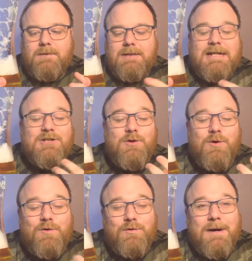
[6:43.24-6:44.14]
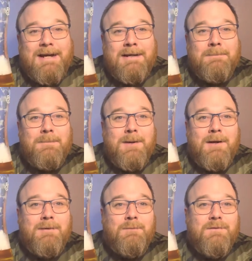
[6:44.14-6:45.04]
it's not great,
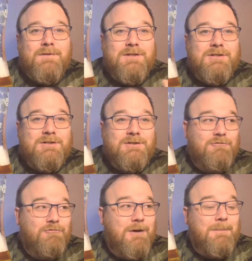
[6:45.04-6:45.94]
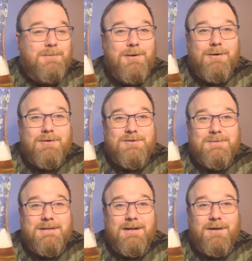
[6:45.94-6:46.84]
but with the crap lagers
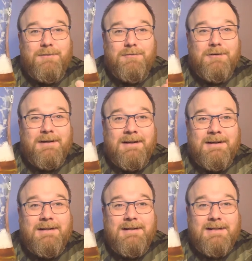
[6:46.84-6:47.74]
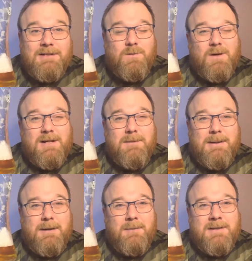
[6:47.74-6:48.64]
we get over here, it's one of the
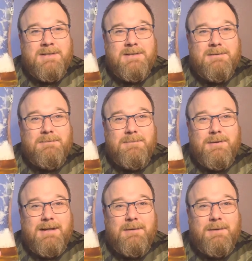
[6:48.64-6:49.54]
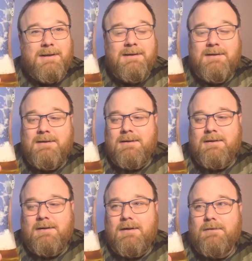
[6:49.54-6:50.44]
better ones, put it that way.
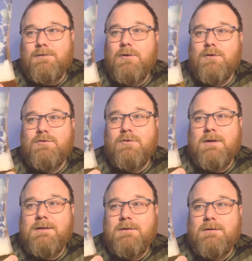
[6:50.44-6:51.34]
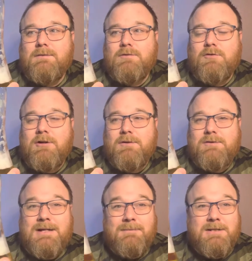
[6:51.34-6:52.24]
I've not tried it on
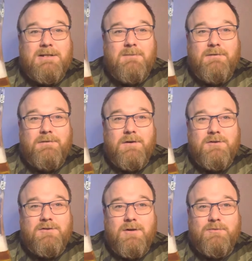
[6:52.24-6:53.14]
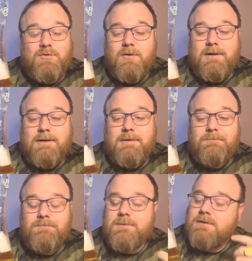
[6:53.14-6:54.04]
tap. This is my first time trying it,
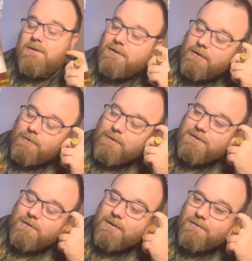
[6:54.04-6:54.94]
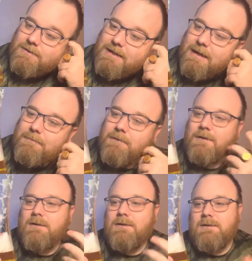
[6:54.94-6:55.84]
so I don't know what it's like on tap.
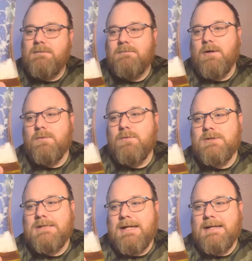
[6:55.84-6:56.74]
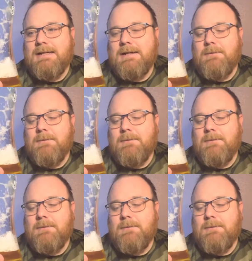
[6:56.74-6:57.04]
But I would say